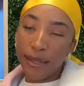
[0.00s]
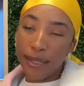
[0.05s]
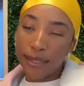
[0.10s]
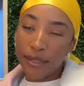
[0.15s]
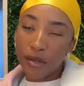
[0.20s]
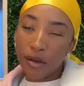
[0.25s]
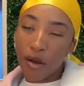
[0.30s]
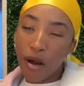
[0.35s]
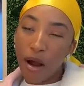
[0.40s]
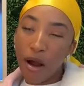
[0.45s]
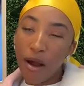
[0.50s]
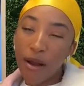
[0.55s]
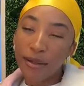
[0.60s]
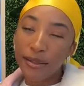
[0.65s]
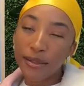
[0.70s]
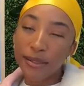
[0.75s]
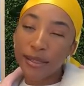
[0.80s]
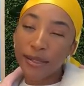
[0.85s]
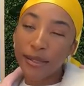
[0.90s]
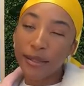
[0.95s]
it's
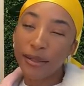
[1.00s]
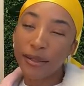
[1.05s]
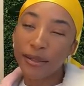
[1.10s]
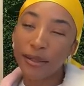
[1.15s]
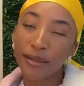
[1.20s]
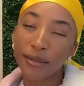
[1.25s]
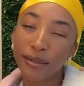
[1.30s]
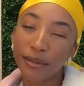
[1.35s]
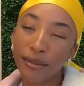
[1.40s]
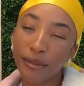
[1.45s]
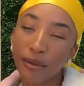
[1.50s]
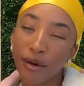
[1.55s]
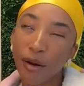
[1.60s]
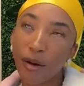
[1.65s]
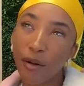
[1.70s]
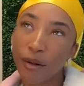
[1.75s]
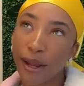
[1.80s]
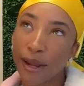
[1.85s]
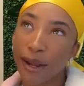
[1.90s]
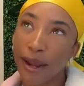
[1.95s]
called,
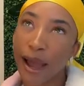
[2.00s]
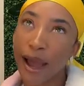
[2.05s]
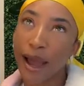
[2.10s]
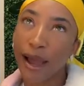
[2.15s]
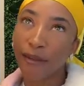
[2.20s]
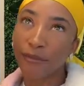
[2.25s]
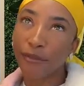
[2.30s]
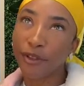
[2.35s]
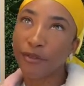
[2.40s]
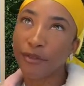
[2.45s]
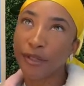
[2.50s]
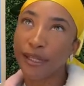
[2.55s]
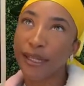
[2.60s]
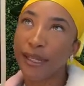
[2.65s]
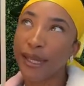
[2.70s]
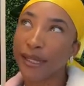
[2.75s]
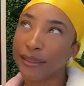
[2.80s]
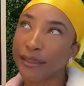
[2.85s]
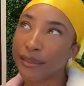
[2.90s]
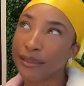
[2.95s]
hold on, I have to really
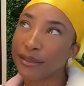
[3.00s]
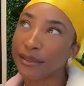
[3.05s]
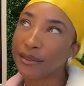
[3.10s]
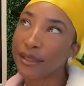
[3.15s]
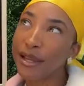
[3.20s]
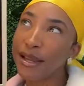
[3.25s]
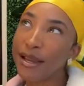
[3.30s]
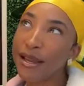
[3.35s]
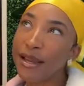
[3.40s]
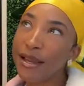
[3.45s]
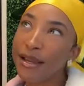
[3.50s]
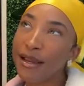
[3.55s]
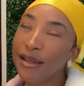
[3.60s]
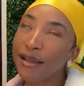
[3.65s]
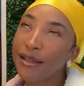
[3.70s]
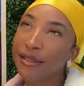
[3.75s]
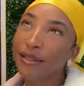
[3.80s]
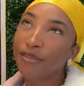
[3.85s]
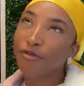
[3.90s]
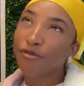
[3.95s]
get this
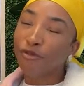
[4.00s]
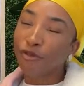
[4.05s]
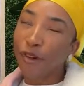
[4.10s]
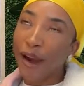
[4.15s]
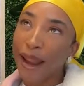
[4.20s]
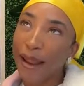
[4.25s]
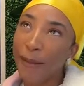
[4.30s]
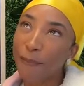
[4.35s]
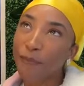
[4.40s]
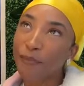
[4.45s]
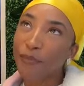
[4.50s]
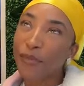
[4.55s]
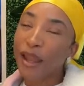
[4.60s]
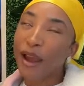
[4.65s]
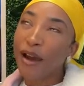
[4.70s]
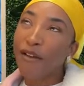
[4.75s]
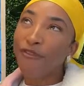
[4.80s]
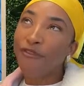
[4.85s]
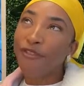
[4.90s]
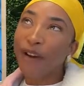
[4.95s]
right.
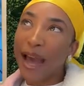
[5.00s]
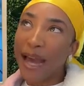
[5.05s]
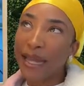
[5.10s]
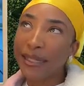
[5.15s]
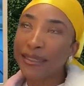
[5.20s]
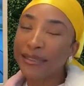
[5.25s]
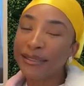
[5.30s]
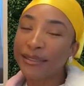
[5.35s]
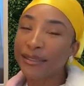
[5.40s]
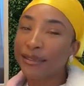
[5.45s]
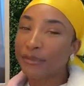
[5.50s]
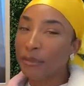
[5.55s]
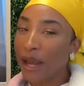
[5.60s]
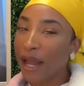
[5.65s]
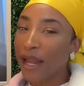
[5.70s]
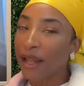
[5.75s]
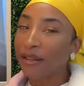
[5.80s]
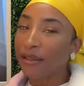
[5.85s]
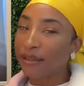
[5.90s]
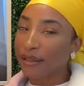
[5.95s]
Avana
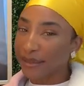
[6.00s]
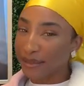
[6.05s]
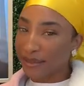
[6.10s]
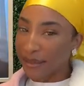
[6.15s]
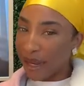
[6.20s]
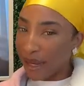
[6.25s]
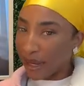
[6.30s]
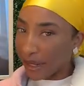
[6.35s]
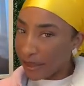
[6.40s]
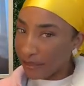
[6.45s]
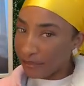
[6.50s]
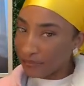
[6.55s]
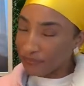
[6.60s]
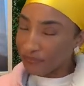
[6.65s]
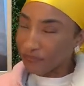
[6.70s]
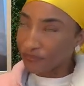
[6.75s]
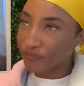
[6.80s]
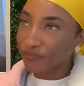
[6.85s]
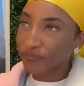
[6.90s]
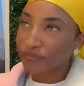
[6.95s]
Smile Design.
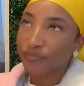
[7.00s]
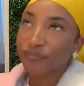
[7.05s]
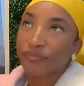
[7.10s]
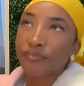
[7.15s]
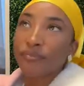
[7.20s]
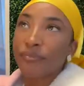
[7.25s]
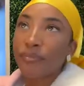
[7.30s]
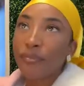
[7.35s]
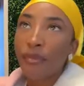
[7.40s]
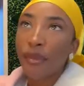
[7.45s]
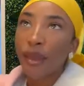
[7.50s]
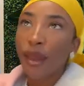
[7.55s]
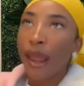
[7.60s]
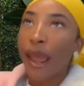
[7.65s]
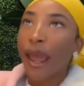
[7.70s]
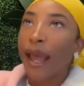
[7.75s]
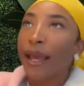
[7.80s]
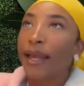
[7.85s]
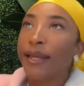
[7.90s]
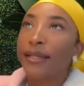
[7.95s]

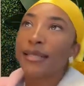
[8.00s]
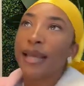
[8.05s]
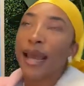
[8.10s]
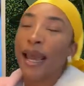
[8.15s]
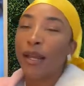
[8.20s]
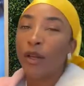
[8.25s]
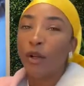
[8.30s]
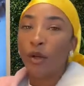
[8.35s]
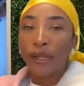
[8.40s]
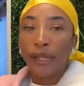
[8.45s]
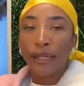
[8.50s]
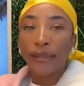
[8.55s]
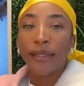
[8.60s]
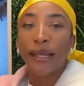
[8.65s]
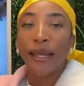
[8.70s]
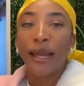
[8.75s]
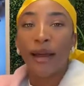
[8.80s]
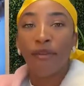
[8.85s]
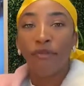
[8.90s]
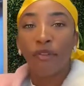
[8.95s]
And I know that
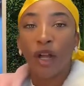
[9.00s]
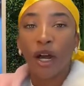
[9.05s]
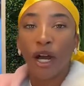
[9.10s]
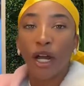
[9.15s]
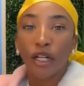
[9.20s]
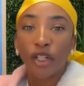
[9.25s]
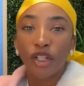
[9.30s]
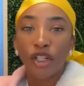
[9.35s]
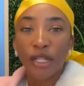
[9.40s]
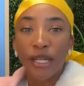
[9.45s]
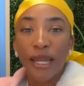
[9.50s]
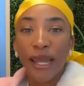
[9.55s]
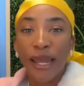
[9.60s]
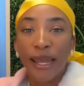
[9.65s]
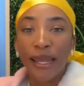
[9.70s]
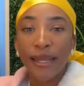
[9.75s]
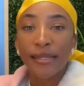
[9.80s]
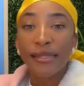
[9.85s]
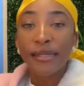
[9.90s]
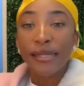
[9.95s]
they have launched
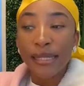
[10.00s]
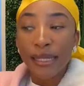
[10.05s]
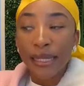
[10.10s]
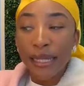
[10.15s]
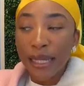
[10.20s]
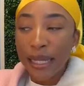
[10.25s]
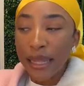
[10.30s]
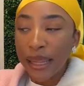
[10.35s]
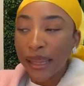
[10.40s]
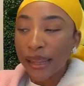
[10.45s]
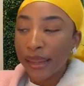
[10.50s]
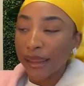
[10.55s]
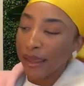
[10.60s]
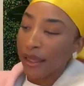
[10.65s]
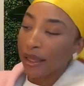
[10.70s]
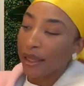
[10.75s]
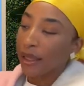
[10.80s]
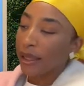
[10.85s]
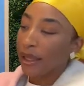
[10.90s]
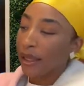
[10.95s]
a teeth
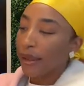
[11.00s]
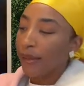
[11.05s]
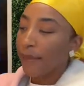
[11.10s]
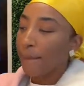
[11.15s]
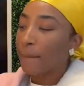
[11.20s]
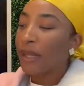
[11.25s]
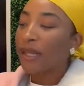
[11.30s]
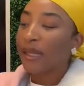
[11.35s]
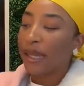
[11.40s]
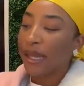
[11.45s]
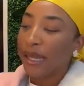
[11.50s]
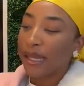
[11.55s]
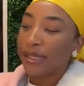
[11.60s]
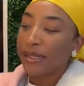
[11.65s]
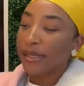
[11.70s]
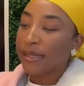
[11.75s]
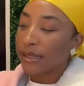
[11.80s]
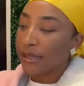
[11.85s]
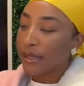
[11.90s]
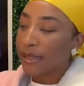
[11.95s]

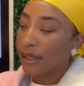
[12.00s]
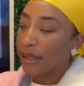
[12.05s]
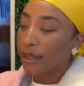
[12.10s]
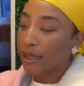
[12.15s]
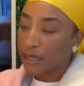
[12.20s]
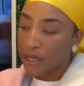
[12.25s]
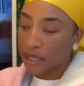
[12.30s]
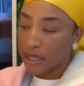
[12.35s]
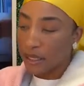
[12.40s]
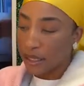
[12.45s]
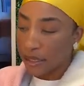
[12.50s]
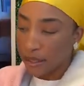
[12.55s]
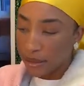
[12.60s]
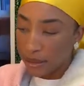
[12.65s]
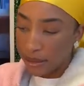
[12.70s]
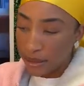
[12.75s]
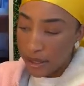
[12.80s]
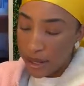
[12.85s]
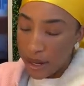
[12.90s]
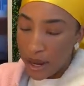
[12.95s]
place
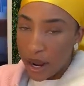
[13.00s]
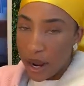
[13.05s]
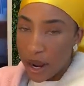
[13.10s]
here.